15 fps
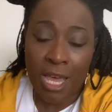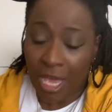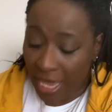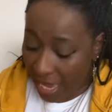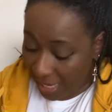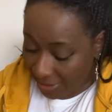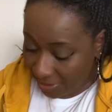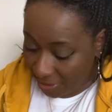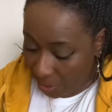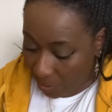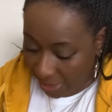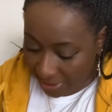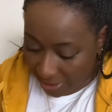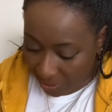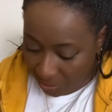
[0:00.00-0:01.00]
And so
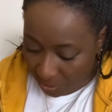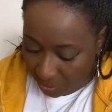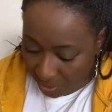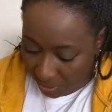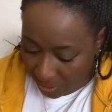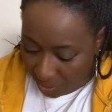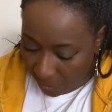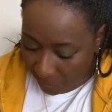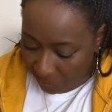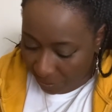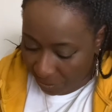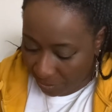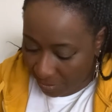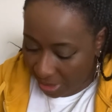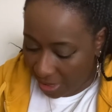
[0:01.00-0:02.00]
I just ordered Tom.
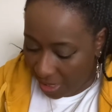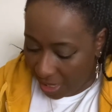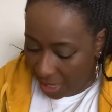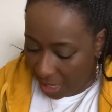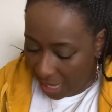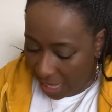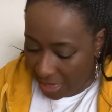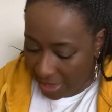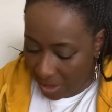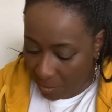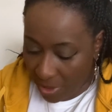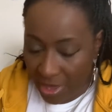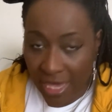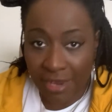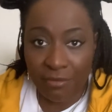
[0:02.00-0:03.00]
And then
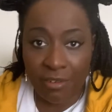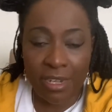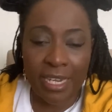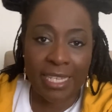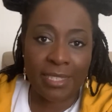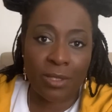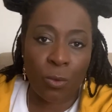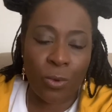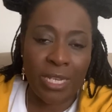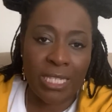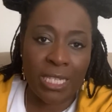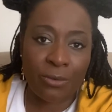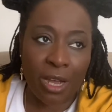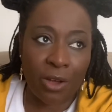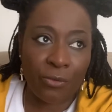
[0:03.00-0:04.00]
when they released the
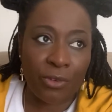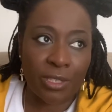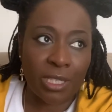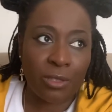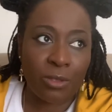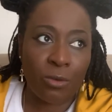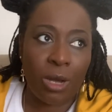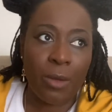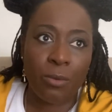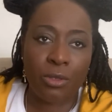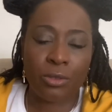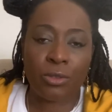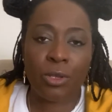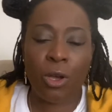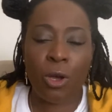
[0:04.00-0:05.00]
winter outfits, I thought, I
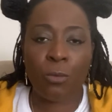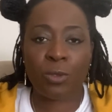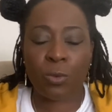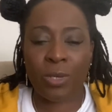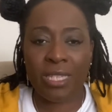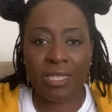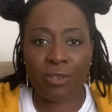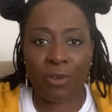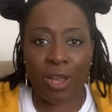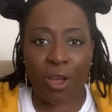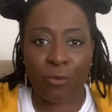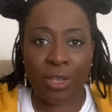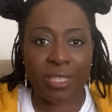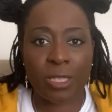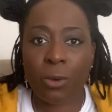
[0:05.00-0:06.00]
want Tom's winter
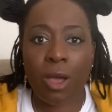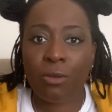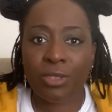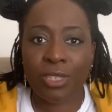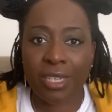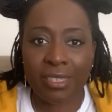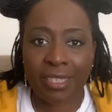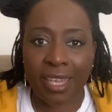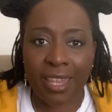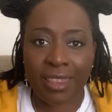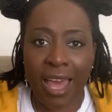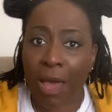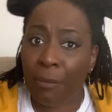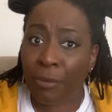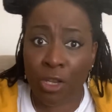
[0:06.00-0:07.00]
outfit, so I'll just get
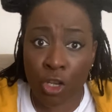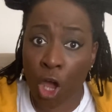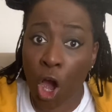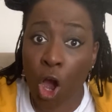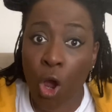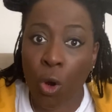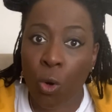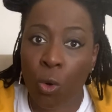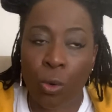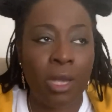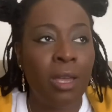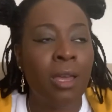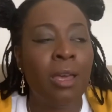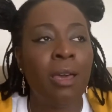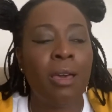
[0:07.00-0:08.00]
that. But no,
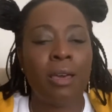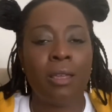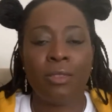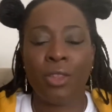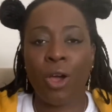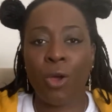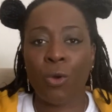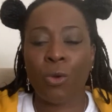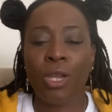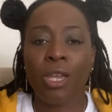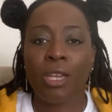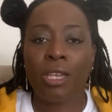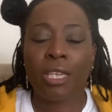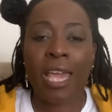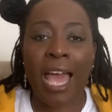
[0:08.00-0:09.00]

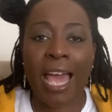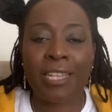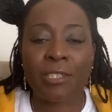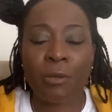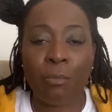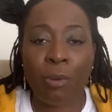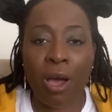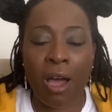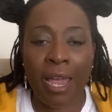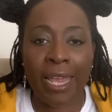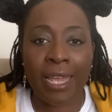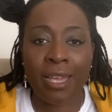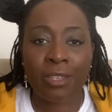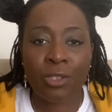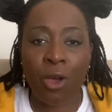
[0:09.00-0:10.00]
you had to
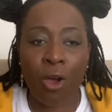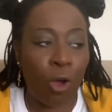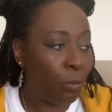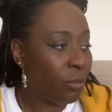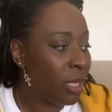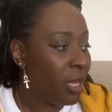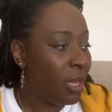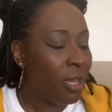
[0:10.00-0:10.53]
buy Tom.